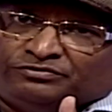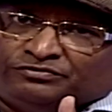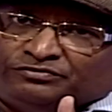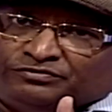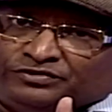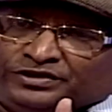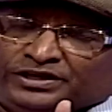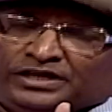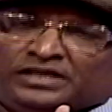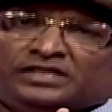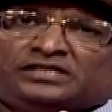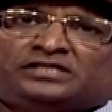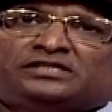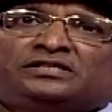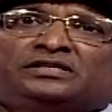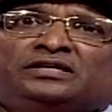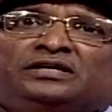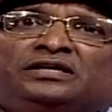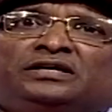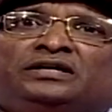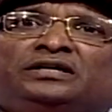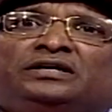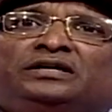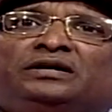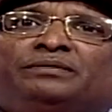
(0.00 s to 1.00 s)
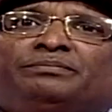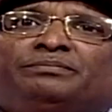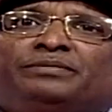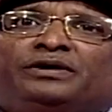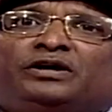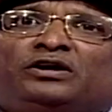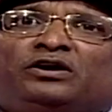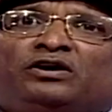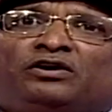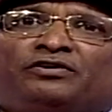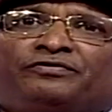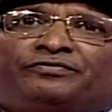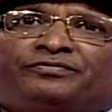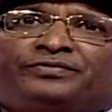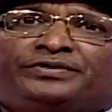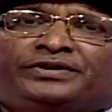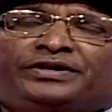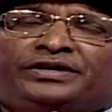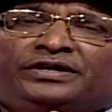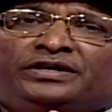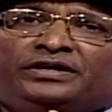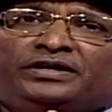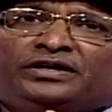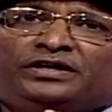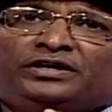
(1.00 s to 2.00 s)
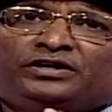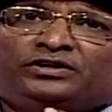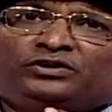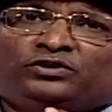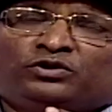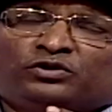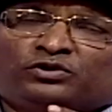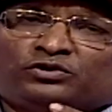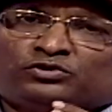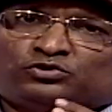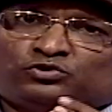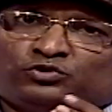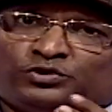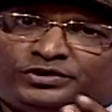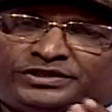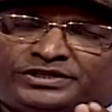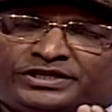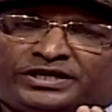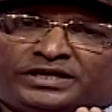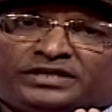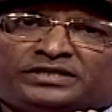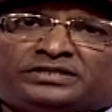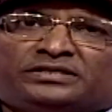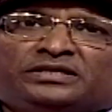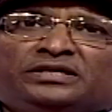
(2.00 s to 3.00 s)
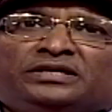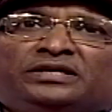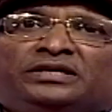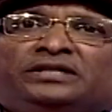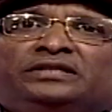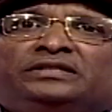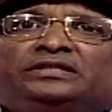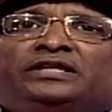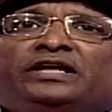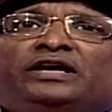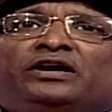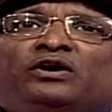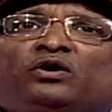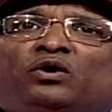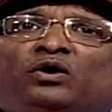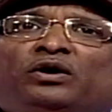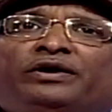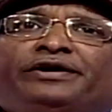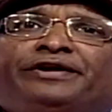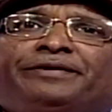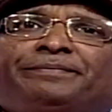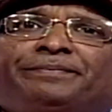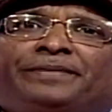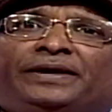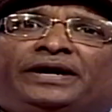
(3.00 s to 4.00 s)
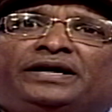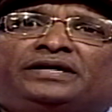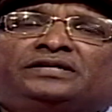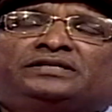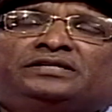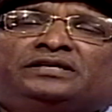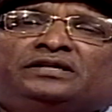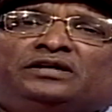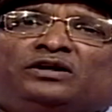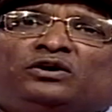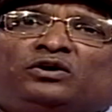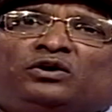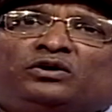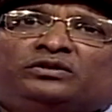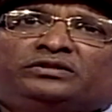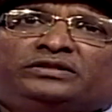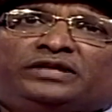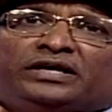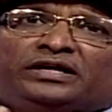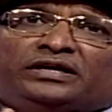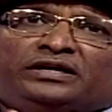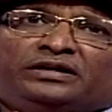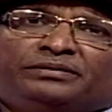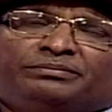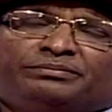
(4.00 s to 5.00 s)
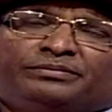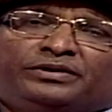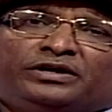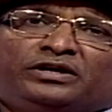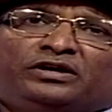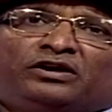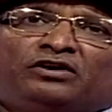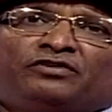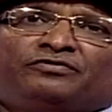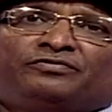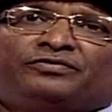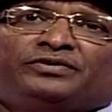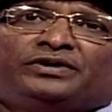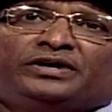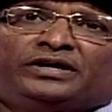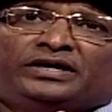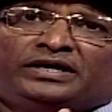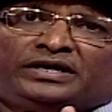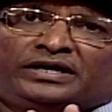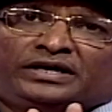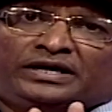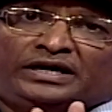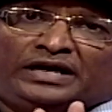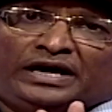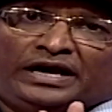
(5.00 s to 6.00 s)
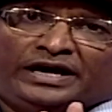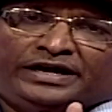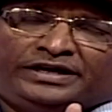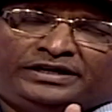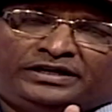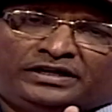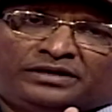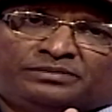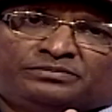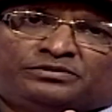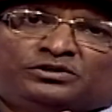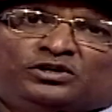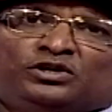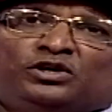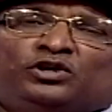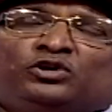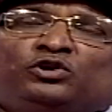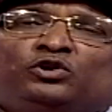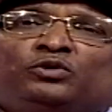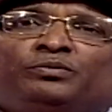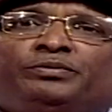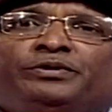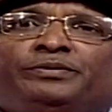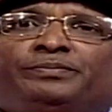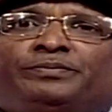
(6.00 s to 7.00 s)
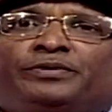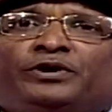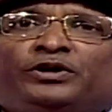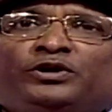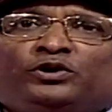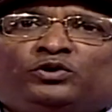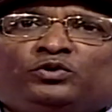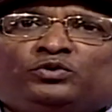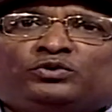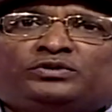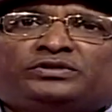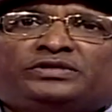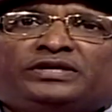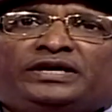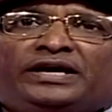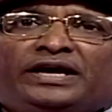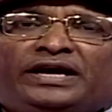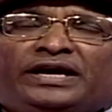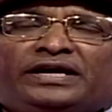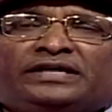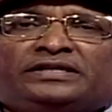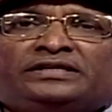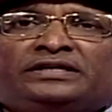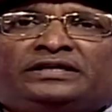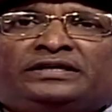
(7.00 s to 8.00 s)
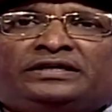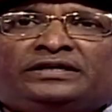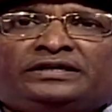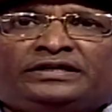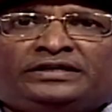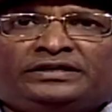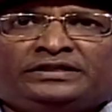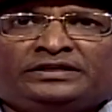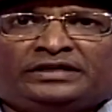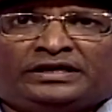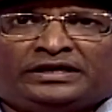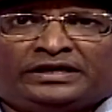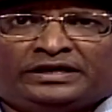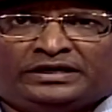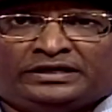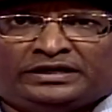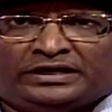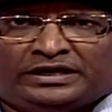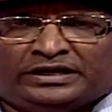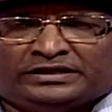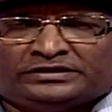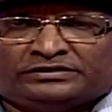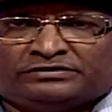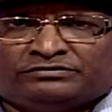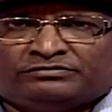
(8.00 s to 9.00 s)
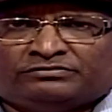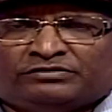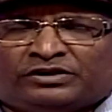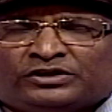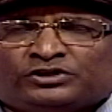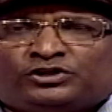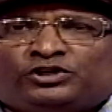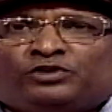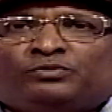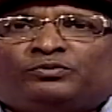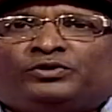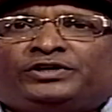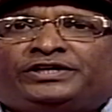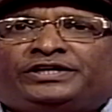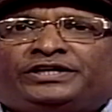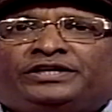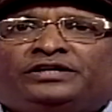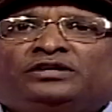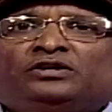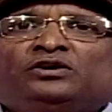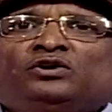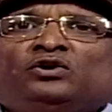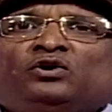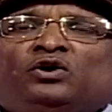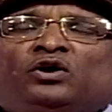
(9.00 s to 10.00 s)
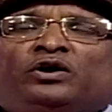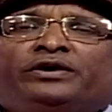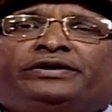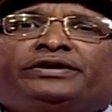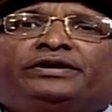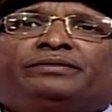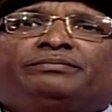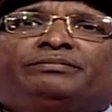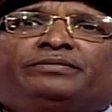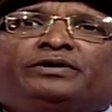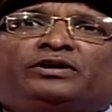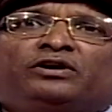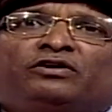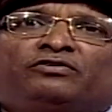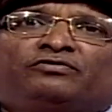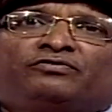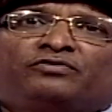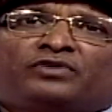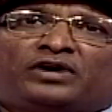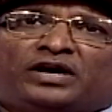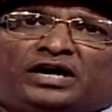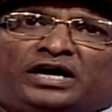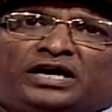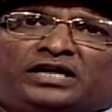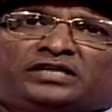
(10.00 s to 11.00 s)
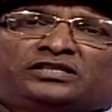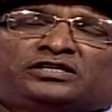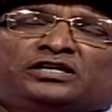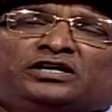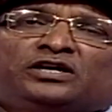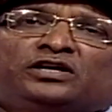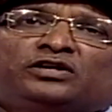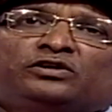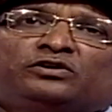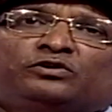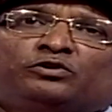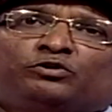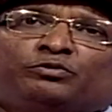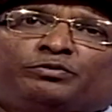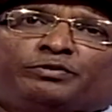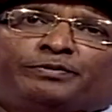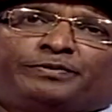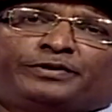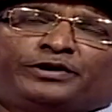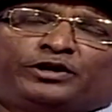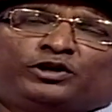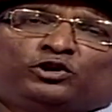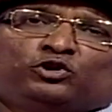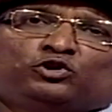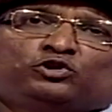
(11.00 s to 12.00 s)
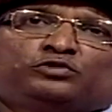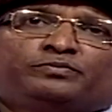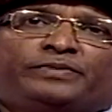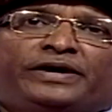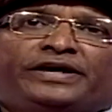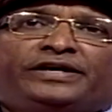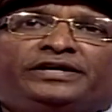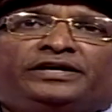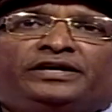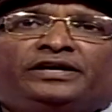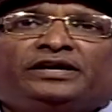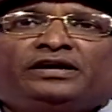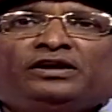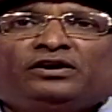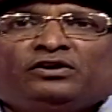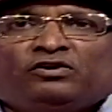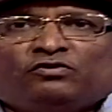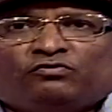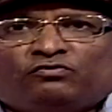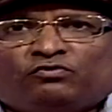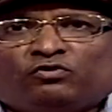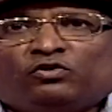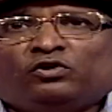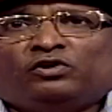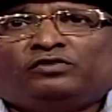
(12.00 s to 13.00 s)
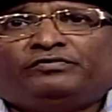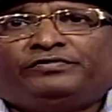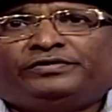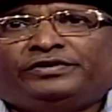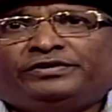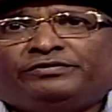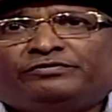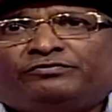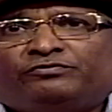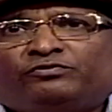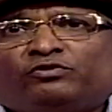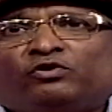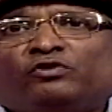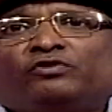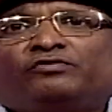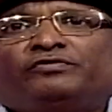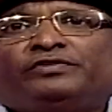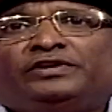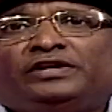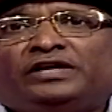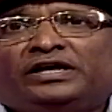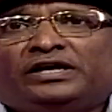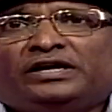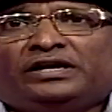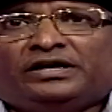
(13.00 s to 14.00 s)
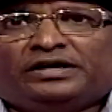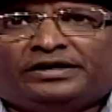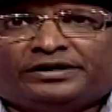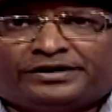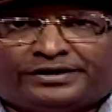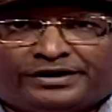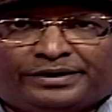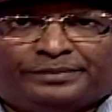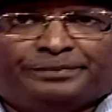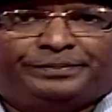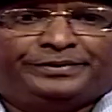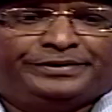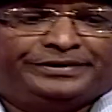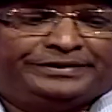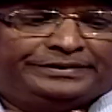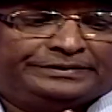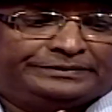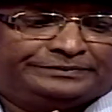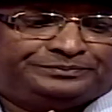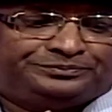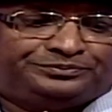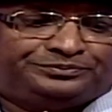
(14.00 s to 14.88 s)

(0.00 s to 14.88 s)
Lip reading: wheels, number of your switches, they all depends on the number of items to be produced as a washing machine, or number of cars to be produced by a four-wheeler company.